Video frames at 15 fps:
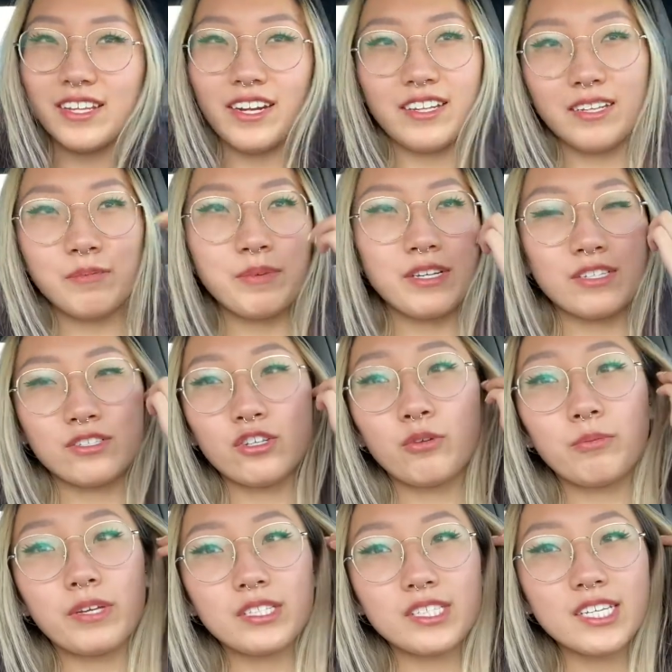ended up being so
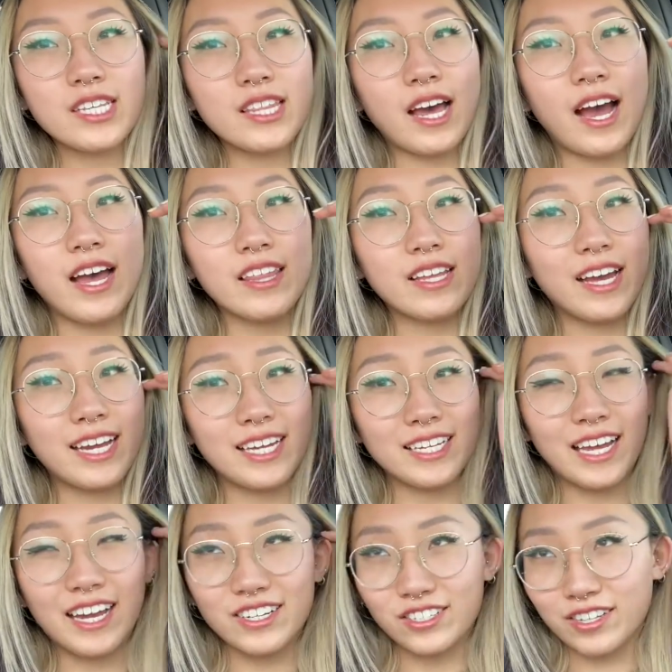busy that I
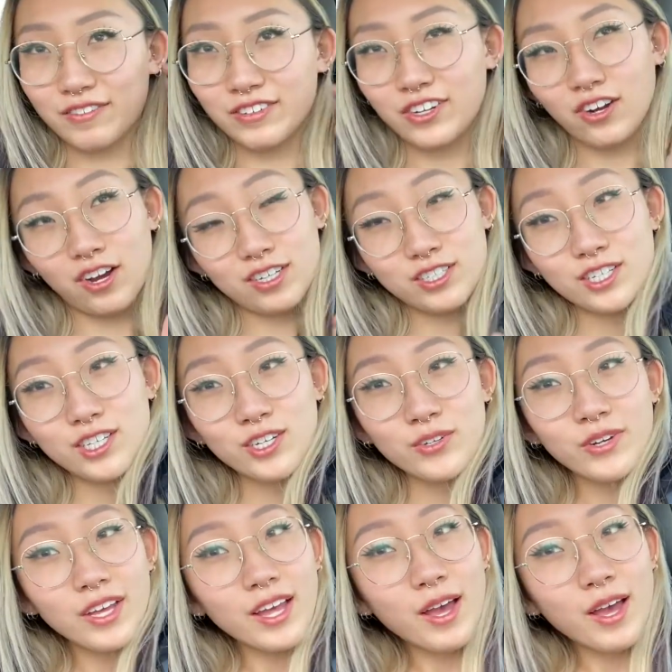actually forgot to,